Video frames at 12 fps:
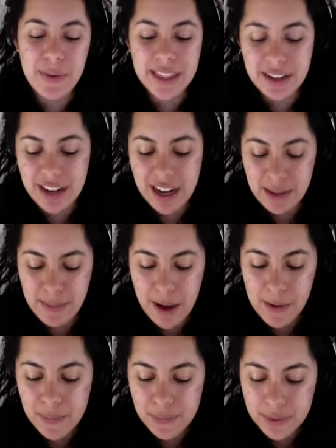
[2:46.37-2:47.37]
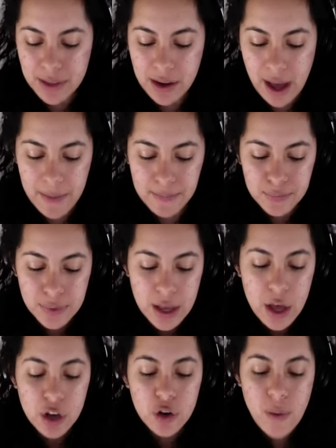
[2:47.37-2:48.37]
what they're talking about. Okay,
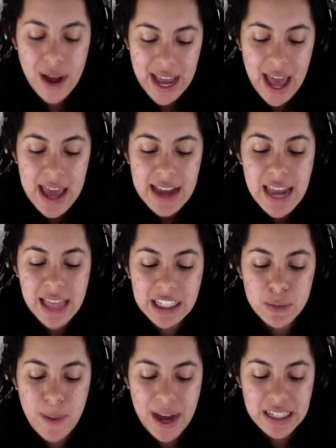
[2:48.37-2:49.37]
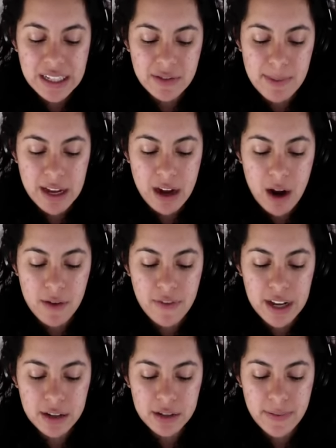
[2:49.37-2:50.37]
great. Now let's buy stuff to make our
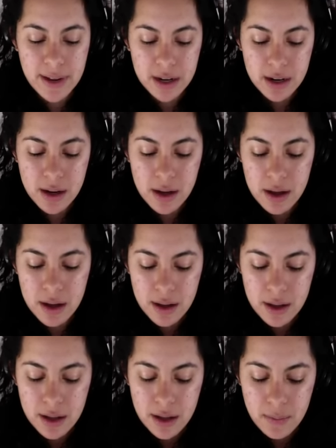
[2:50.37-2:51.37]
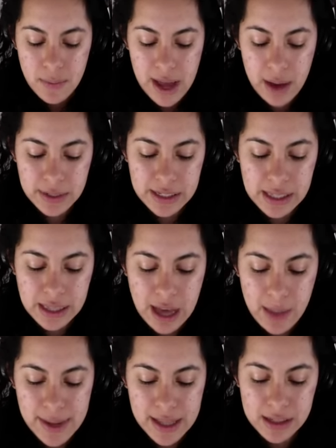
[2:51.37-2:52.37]
videos better. Wait, I want to see the
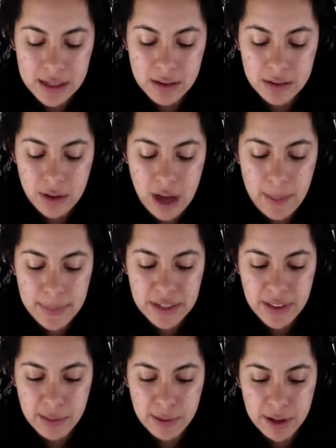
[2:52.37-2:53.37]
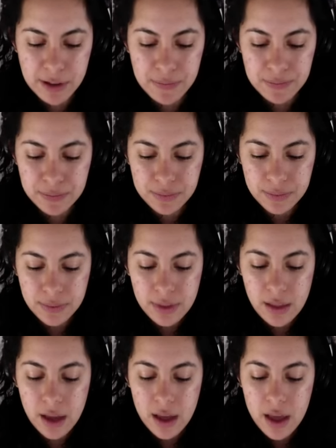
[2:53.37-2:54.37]
comments. There's no comments available.
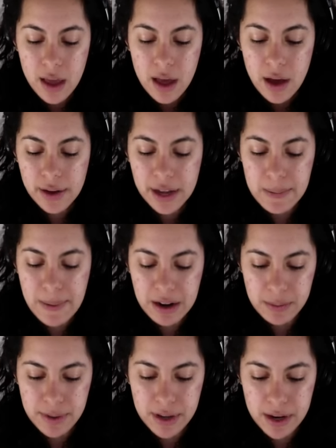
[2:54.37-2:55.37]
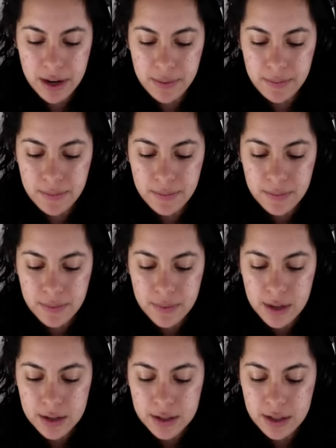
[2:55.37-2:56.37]
Oh, get a better computer.
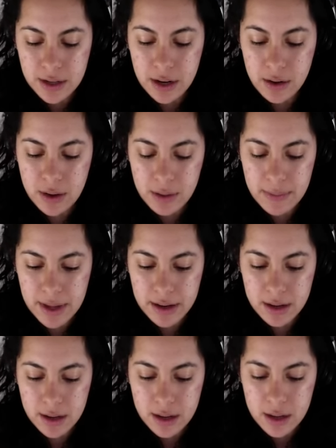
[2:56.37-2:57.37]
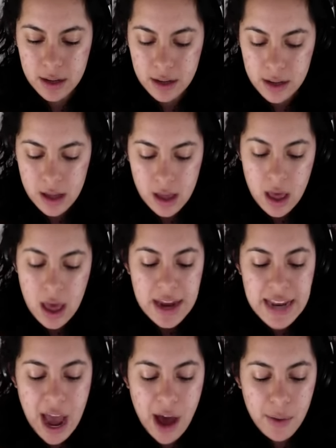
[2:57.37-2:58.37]
Studio equipment.
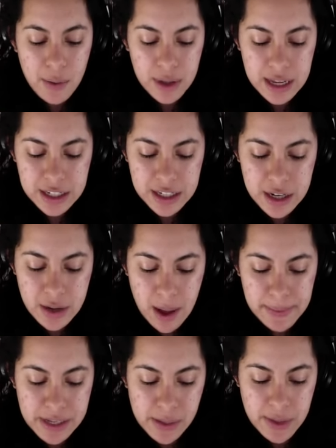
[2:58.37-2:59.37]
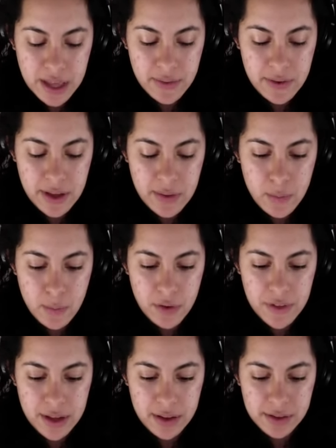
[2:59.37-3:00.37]
Now, each new episode will give you even more
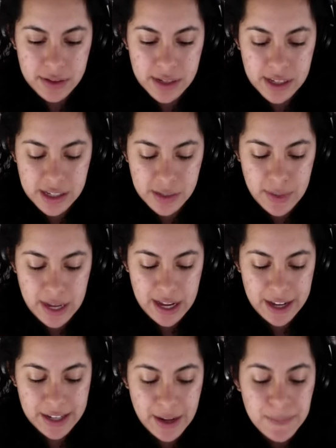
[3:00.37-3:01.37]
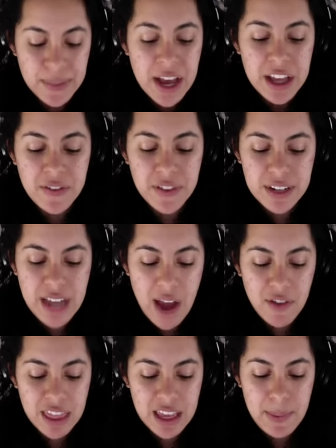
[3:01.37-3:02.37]
views. Sweet. You've learned
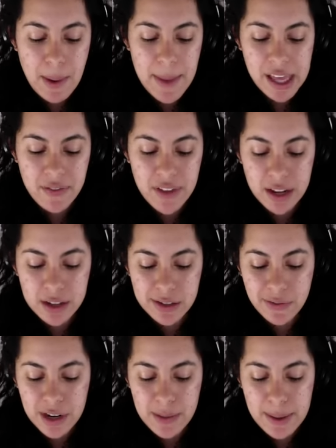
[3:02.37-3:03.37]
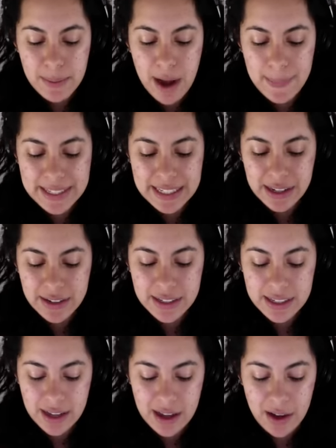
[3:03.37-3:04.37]
everything about making videos. Feel free to make more
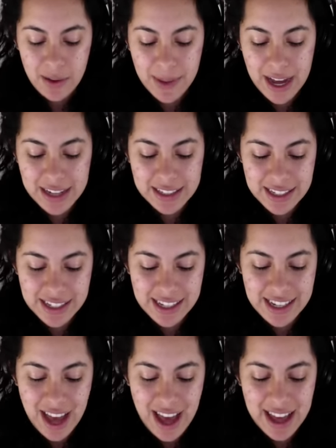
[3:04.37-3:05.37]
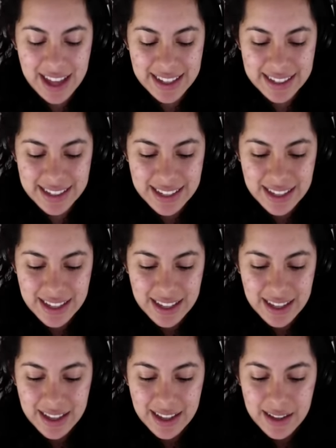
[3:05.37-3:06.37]
episodes. Oh my gosh, yes.
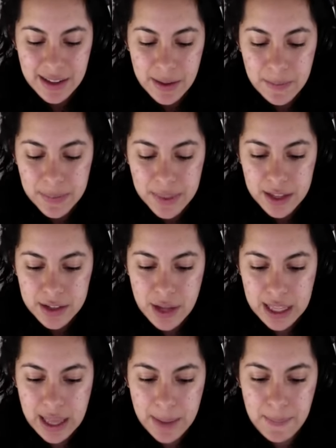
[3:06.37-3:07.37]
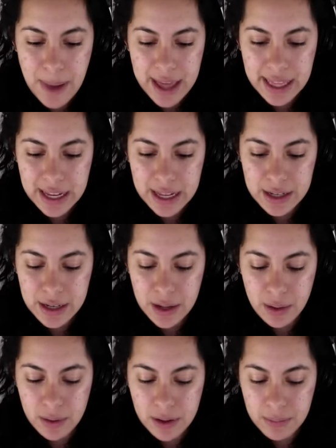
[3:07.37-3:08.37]
So I can like buy like a
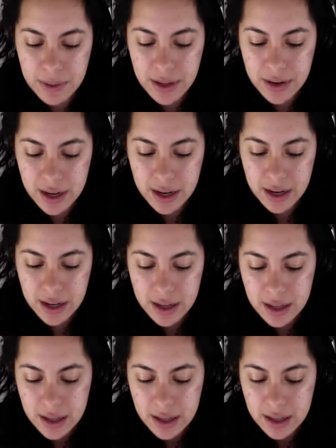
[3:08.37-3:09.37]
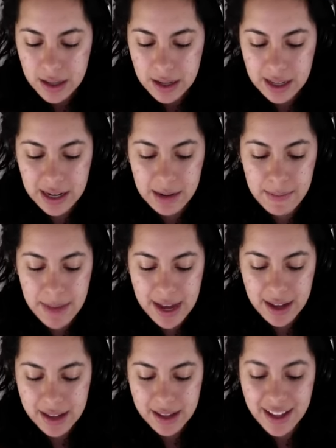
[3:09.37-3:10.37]
new computer. Can I get a Mac?